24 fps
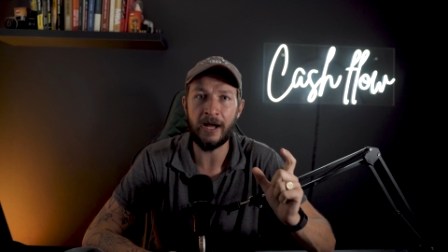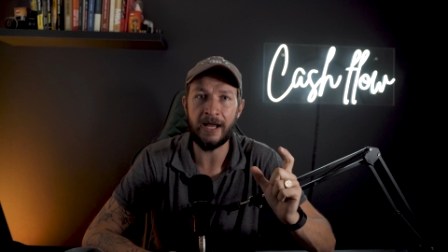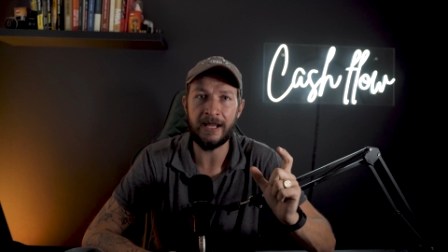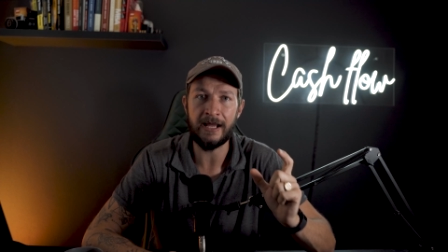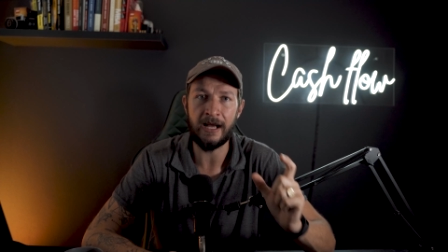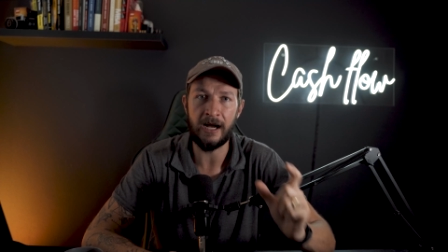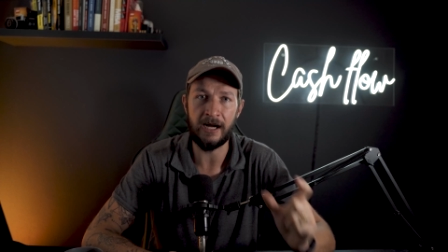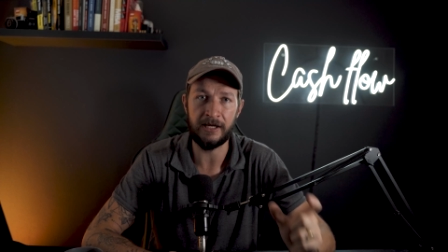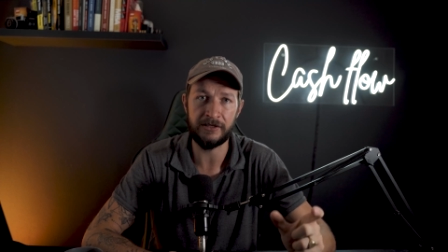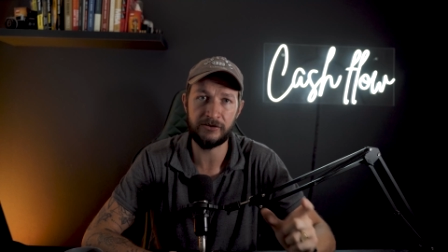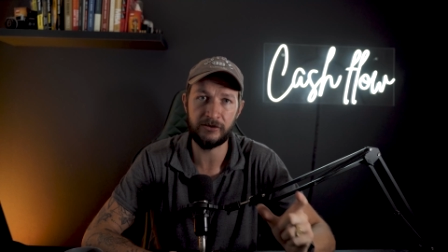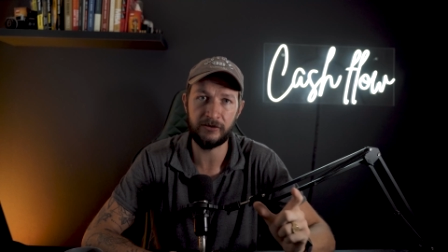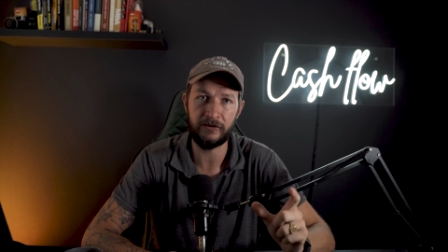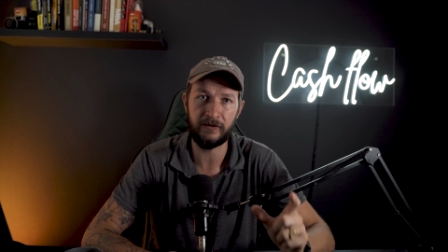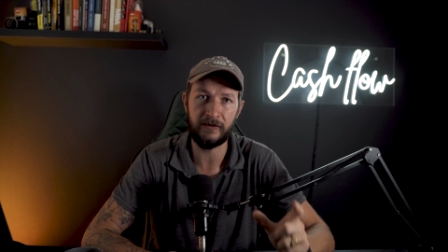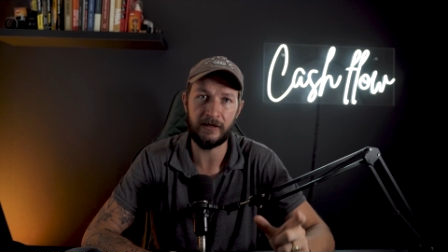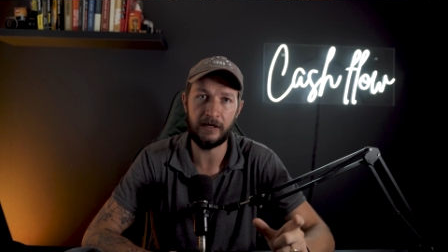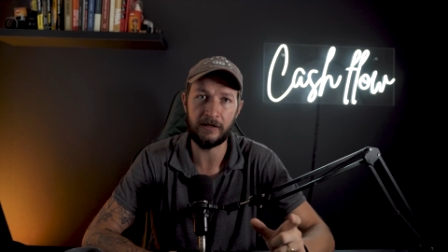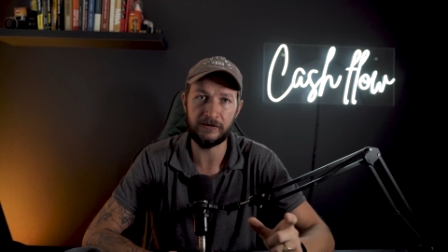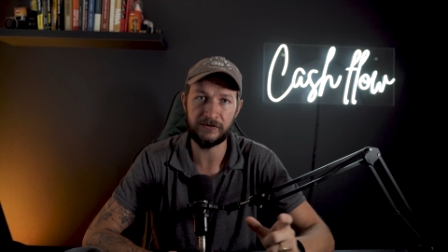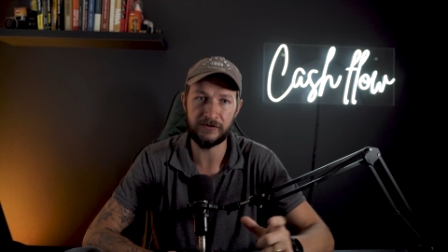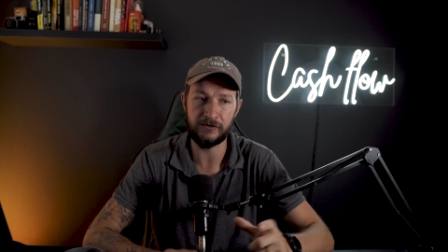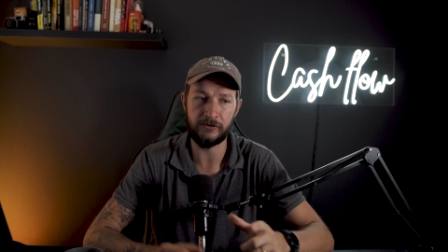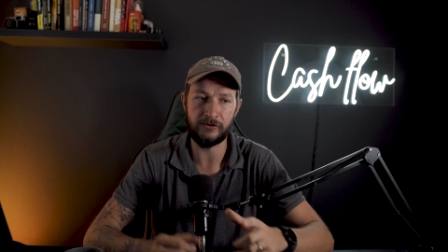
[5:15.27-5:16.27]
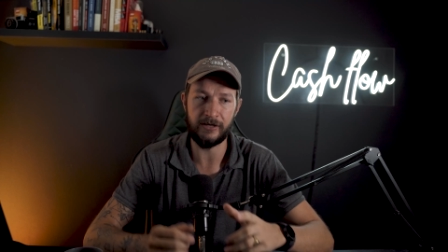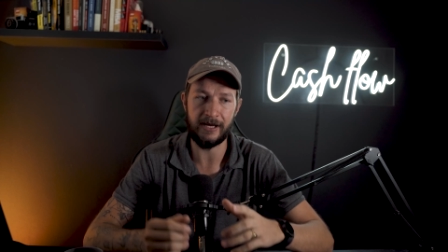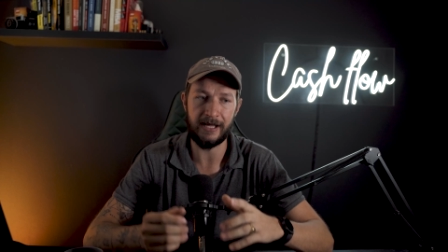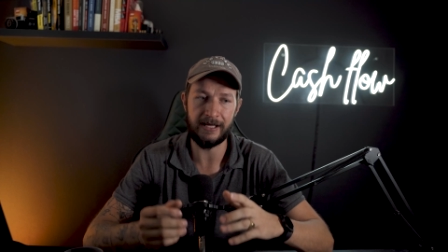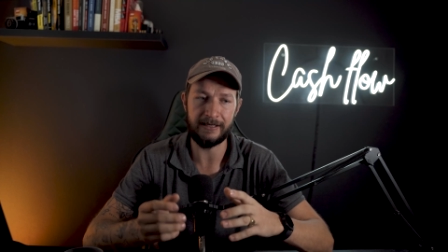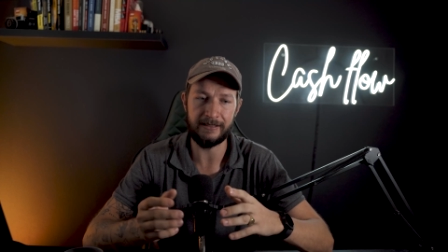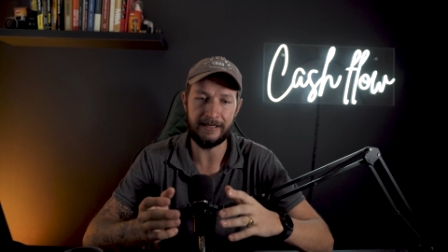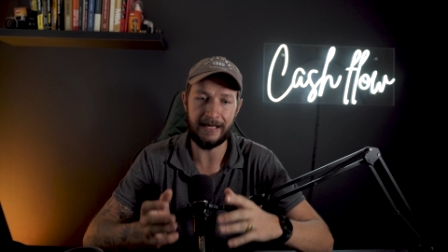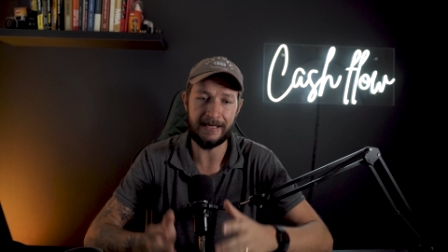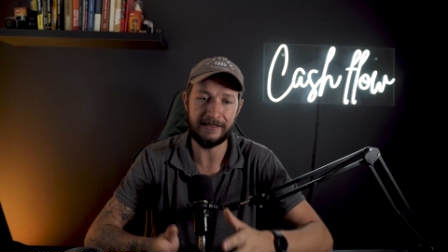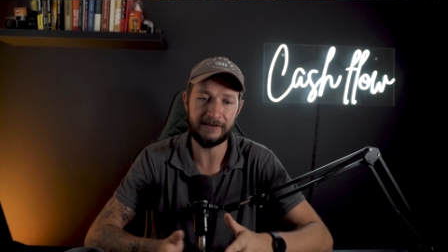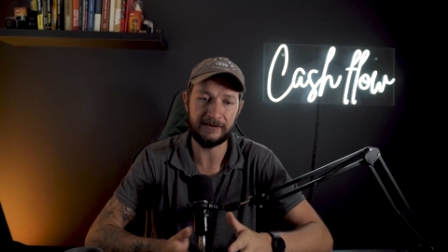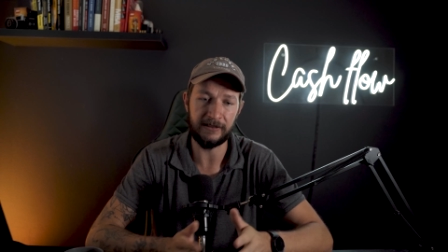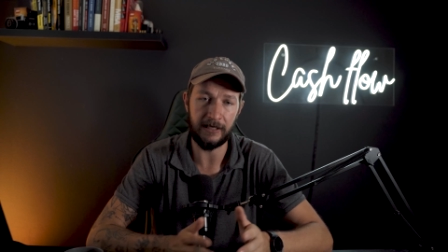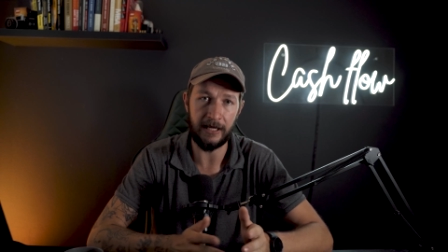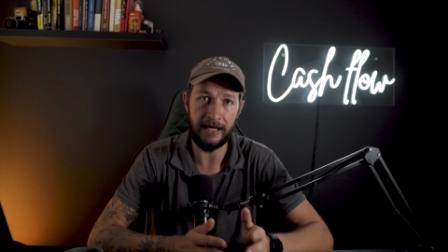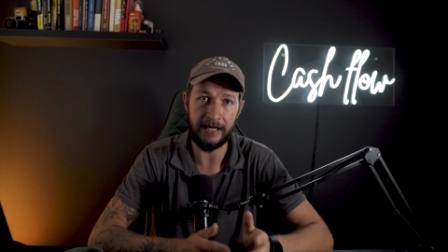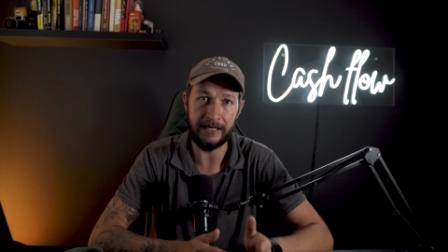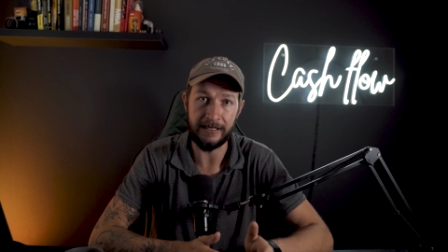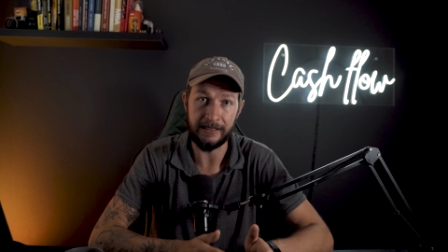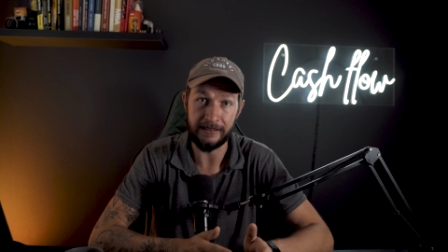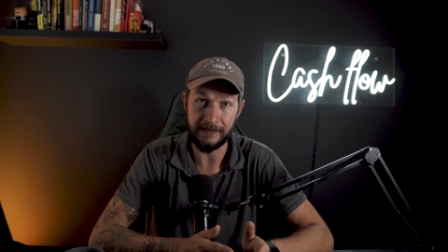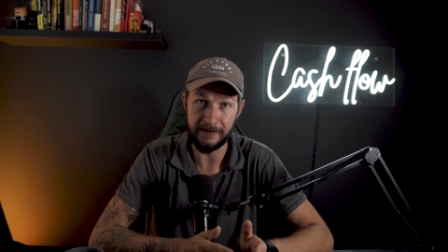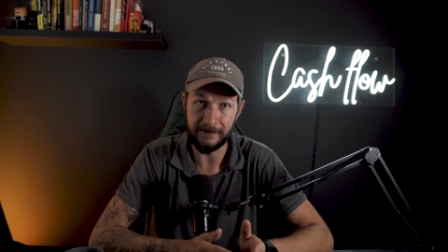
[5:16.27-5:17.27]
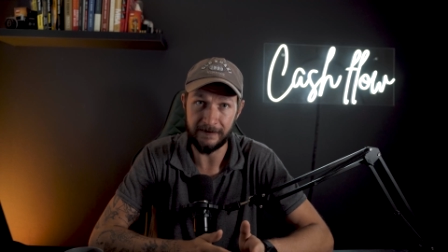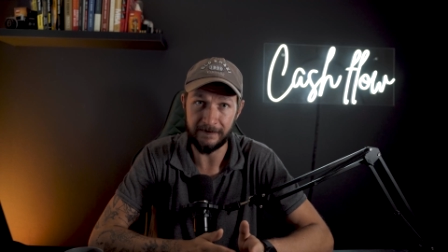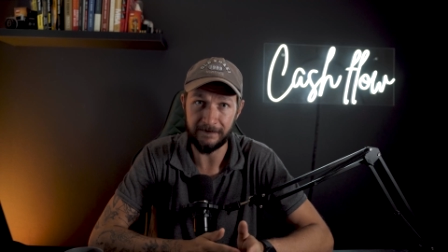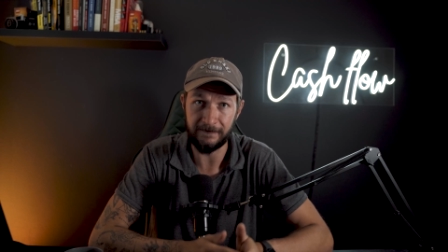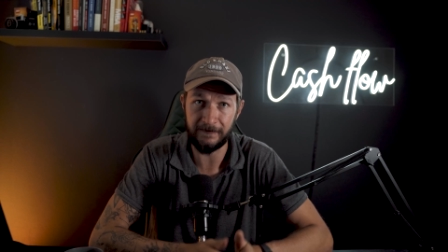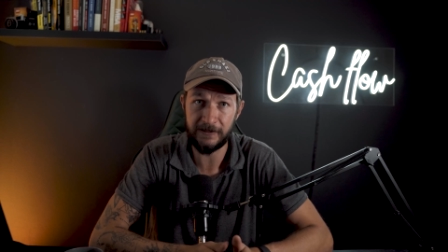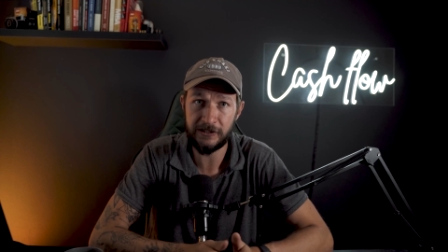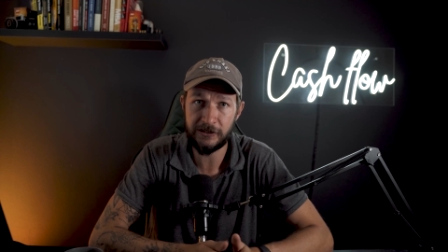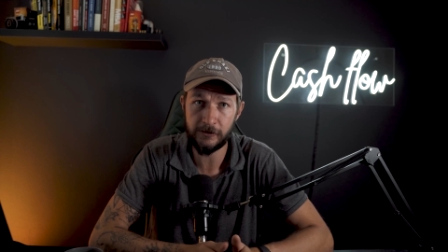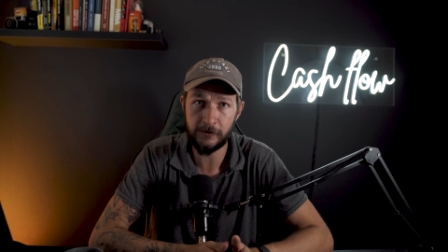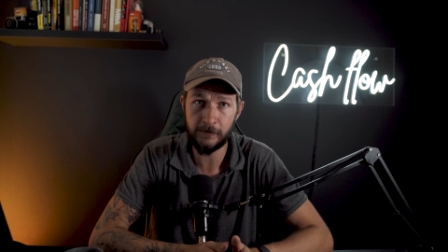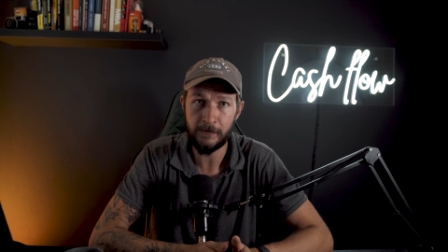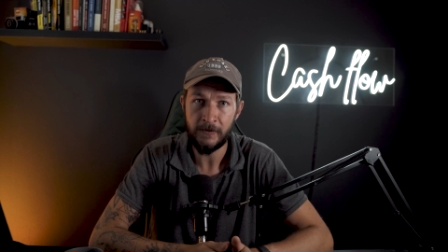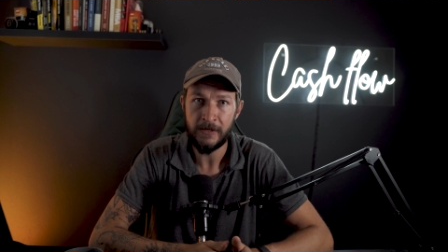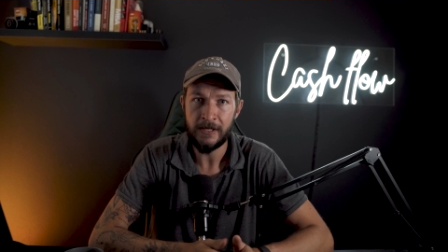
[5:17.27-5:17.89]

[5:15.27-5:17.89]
100,000 Rand as an individual.